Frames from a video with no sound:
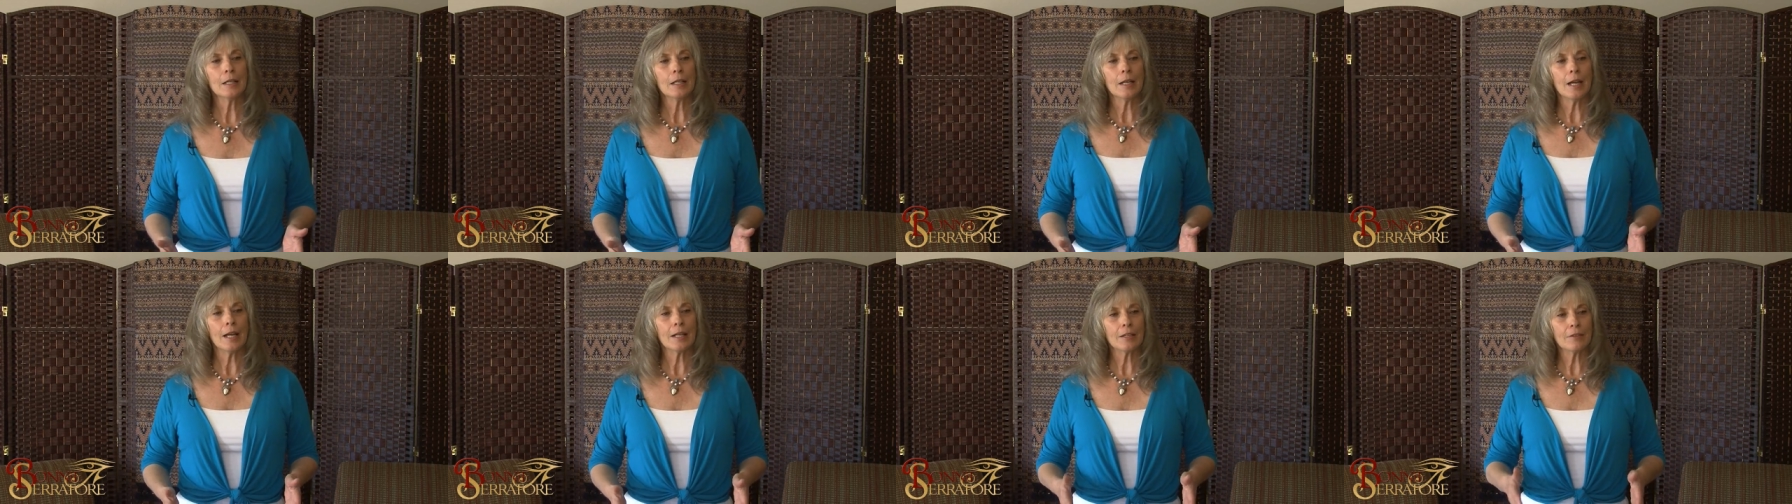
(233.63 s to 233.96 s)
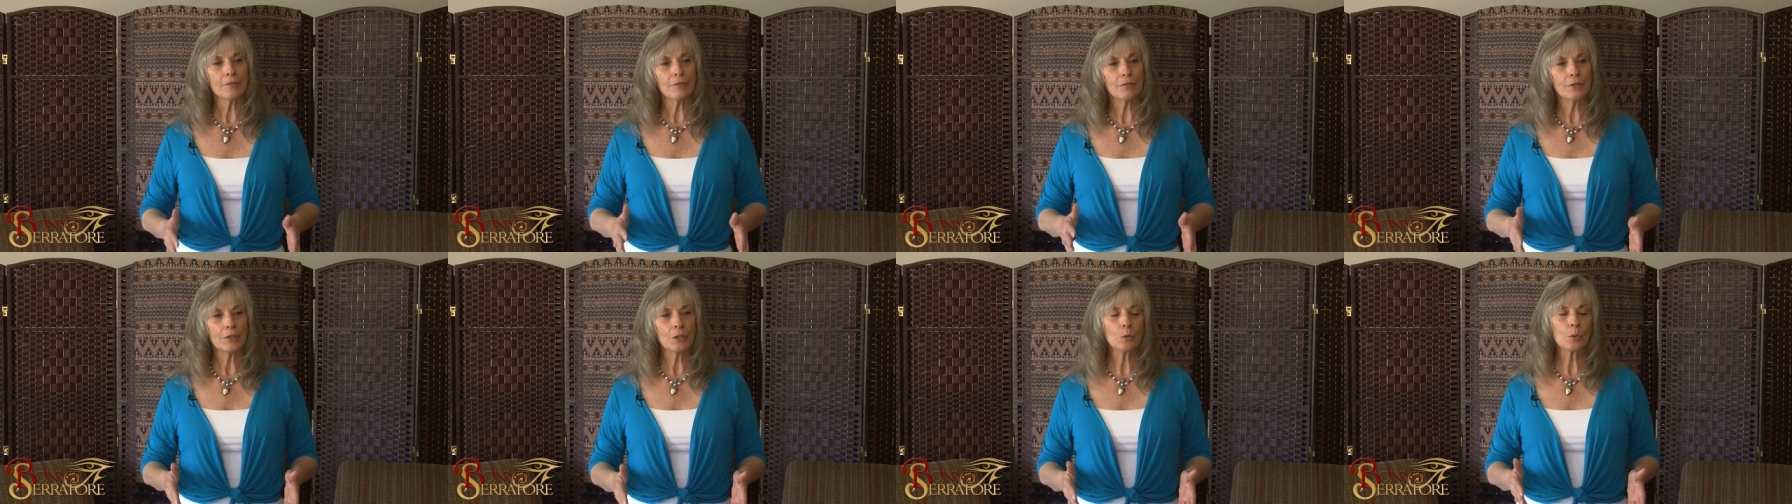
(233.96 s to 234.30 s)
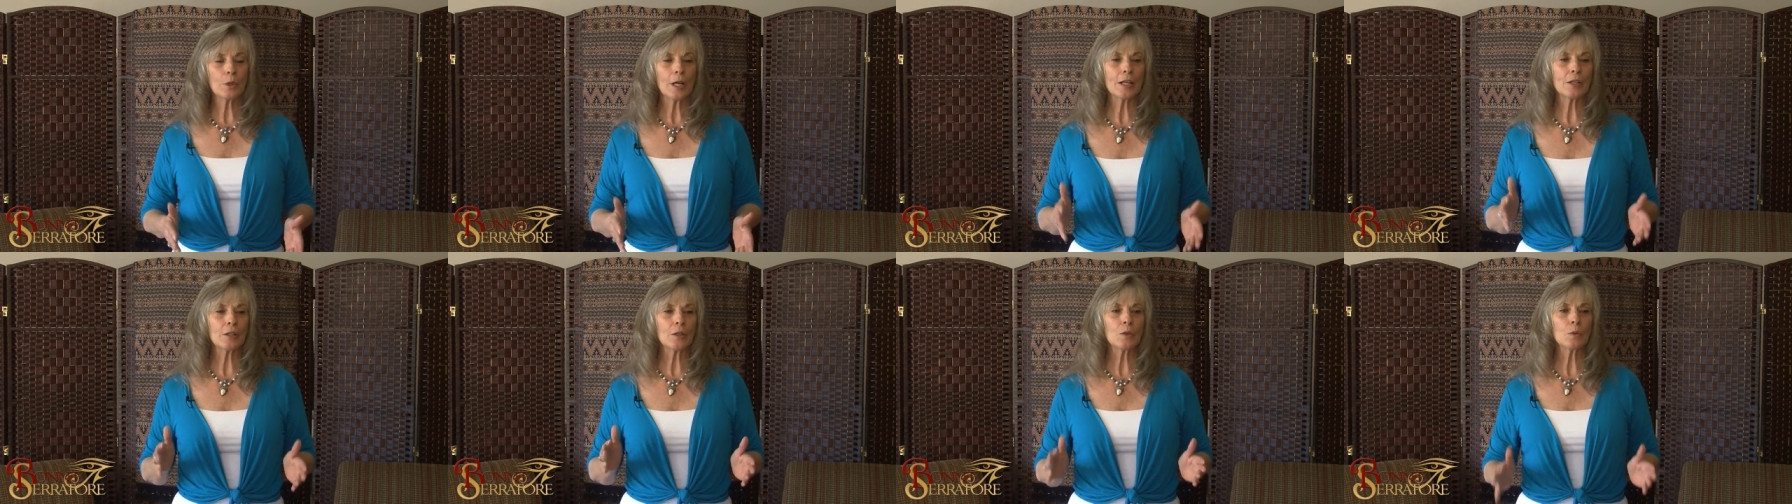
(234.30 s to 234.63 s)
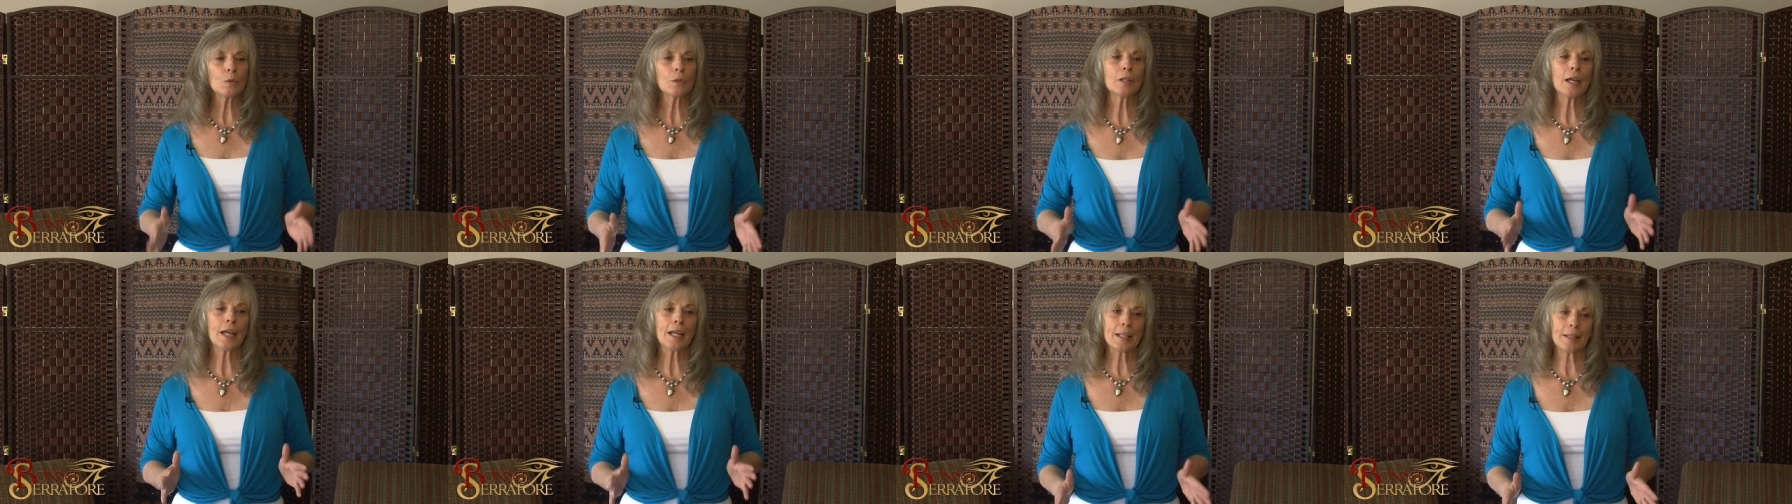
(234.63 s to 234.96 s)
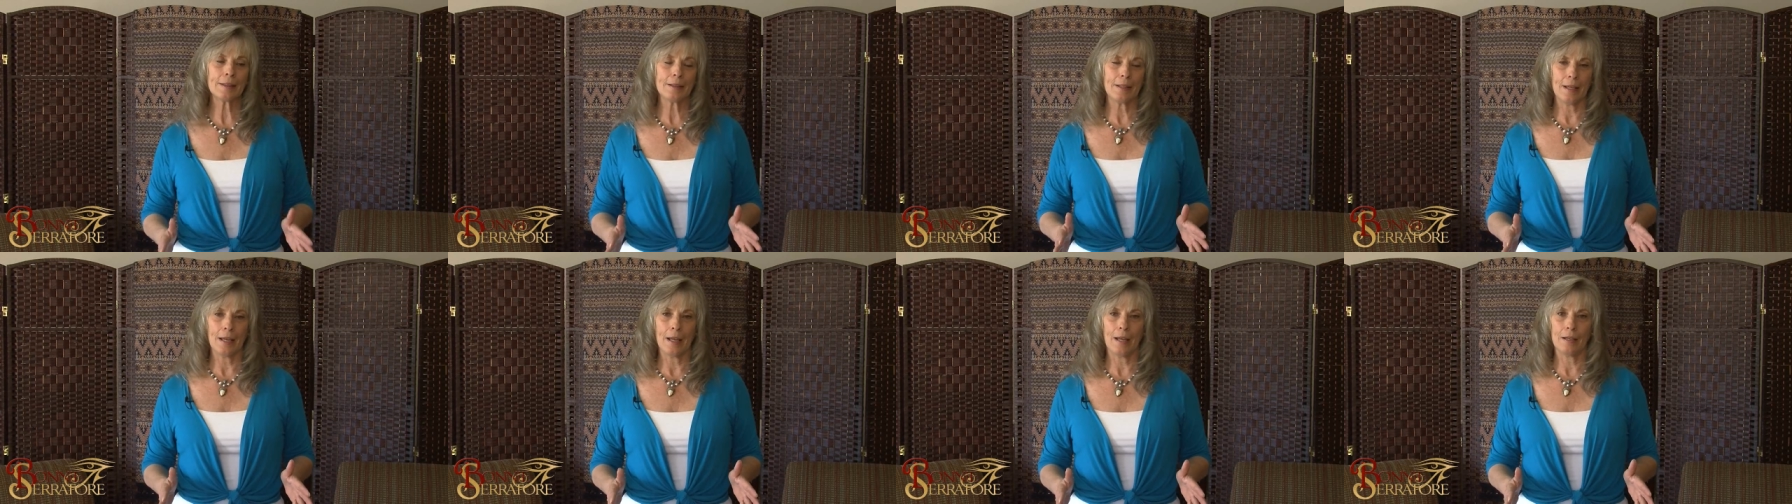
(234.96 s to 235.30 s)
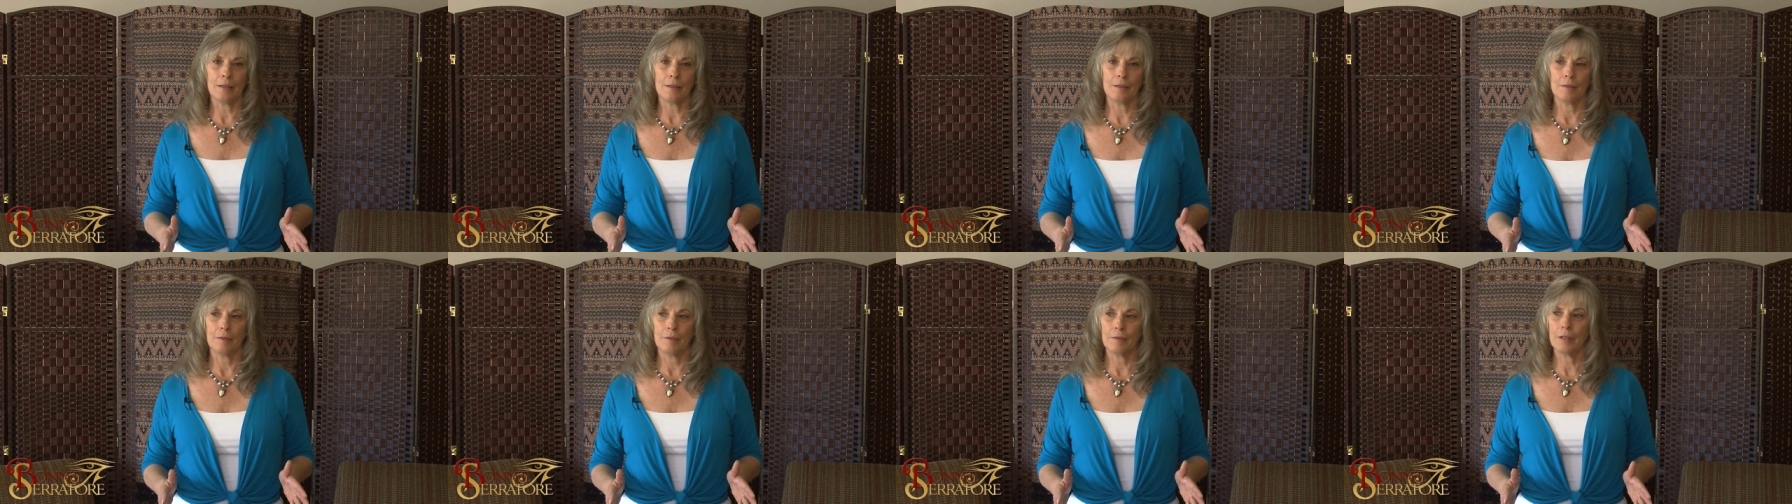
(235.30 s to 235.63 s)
I can feel where I don't like that.